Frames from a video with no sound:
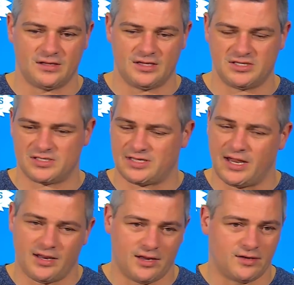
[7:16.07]
he's
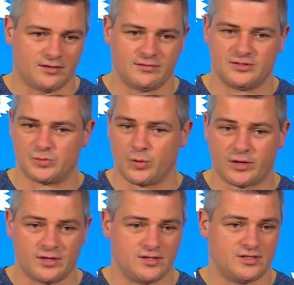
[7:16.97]
skating, he's
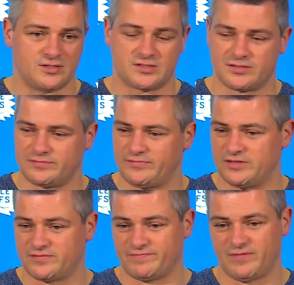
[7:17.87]
working, he's
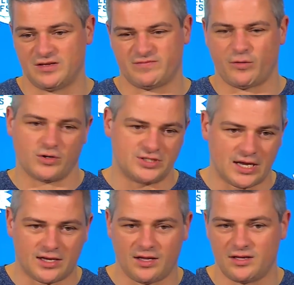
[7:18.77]

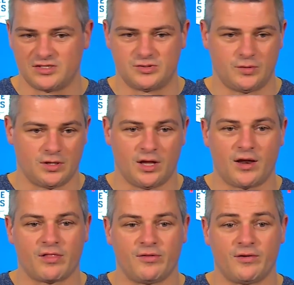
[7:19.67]
forechecking, he's doing a
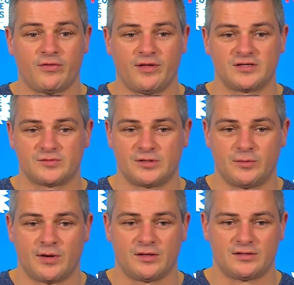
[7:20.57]
lot of the little things
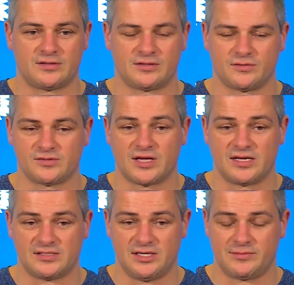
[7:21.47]
really well that those
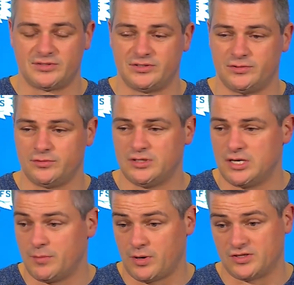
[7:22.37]
guys need him to do,
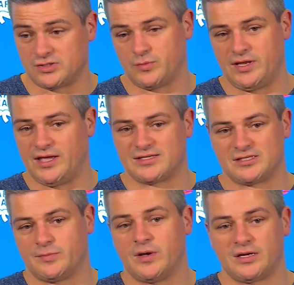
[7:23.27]
but also when he gets
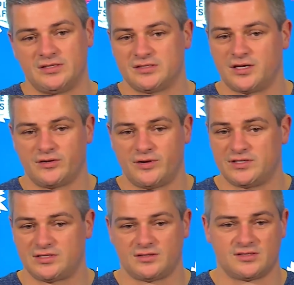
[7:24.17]
the puck, he's got a
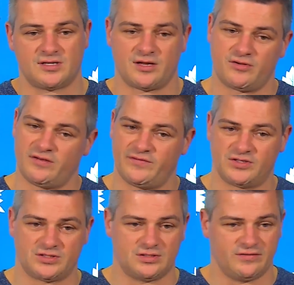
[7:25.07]
great skill set, great
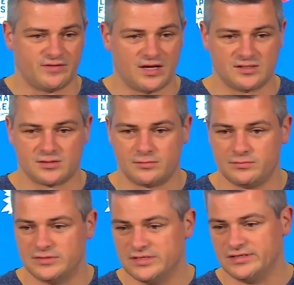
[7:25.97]
vision, he finds
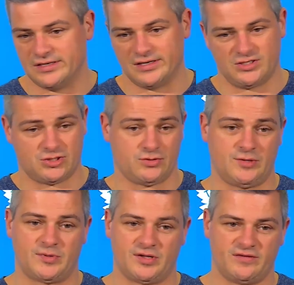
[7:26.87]
them. He's shown
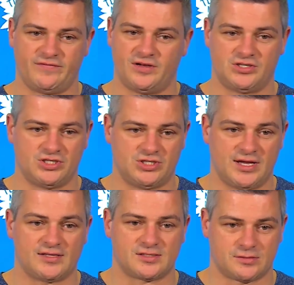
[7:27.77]
the ability to finish a
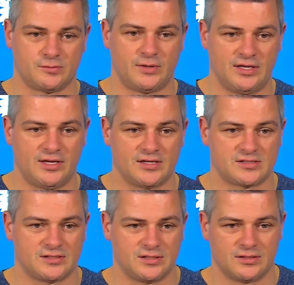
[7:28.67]
chance when he
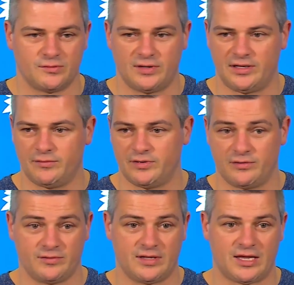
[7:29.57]
gets when
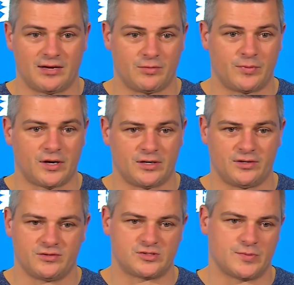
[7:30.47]
they get him the puck in
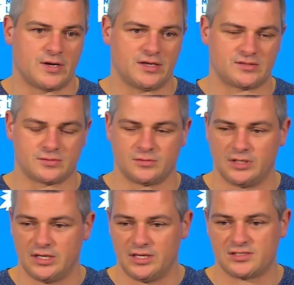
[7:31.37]
a good spot. So
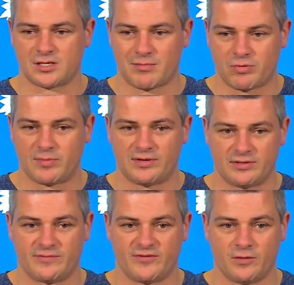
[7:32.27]
he's complimented
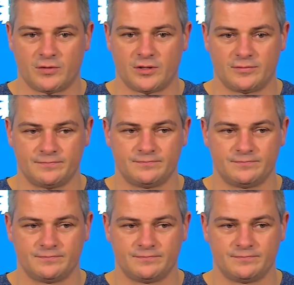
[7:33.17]
them very well.